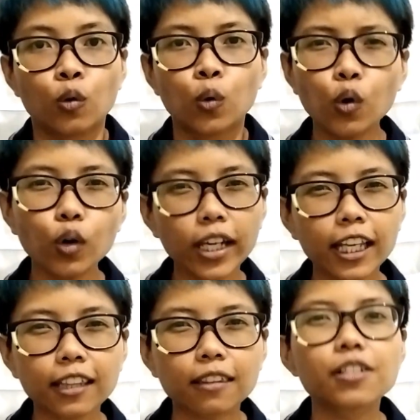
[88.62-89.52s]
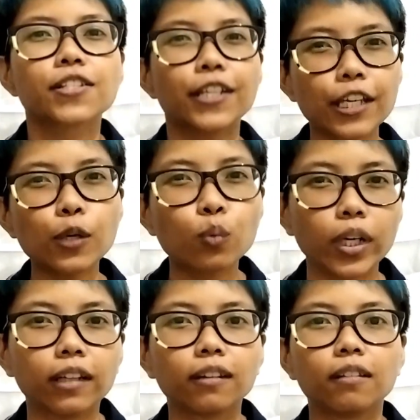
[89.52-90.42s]
who eat
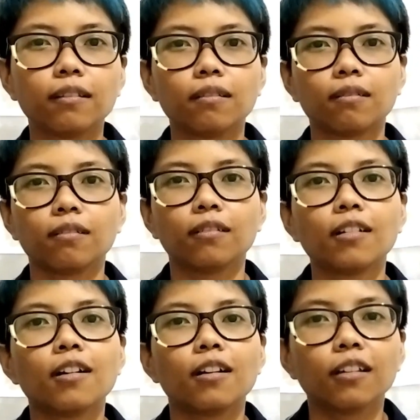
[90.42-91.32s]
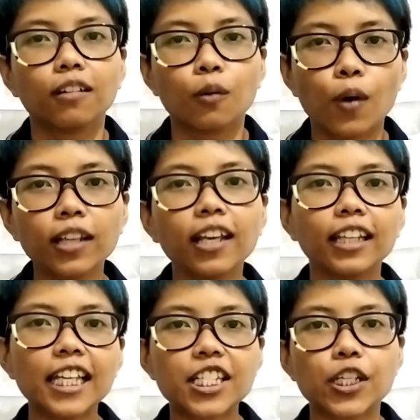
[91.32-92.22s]
seaweed? The one that
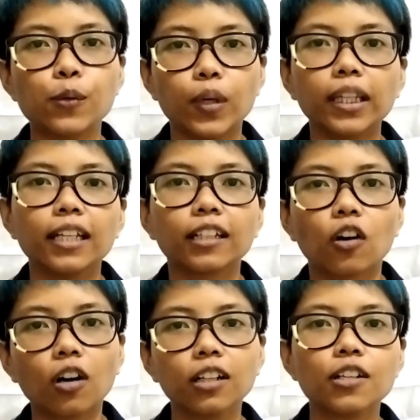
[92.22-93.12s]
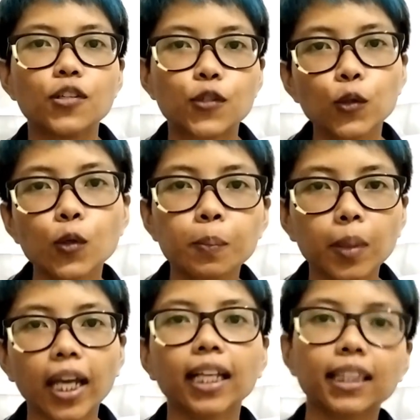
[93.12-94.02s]
eats seaweed called
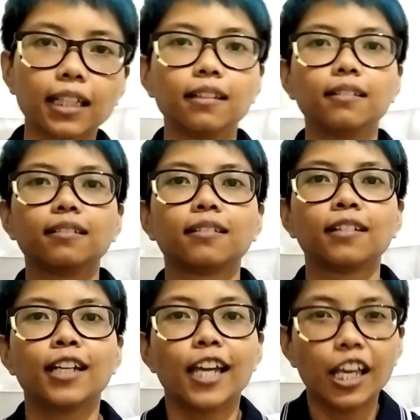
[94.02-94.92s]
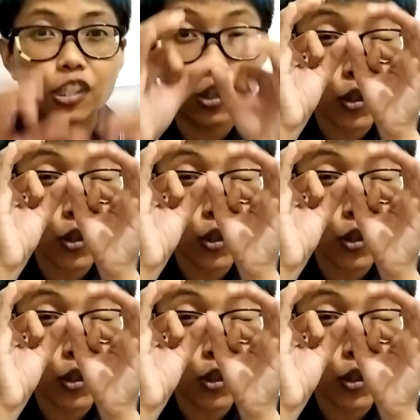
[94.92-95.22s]
zooplankton. It's a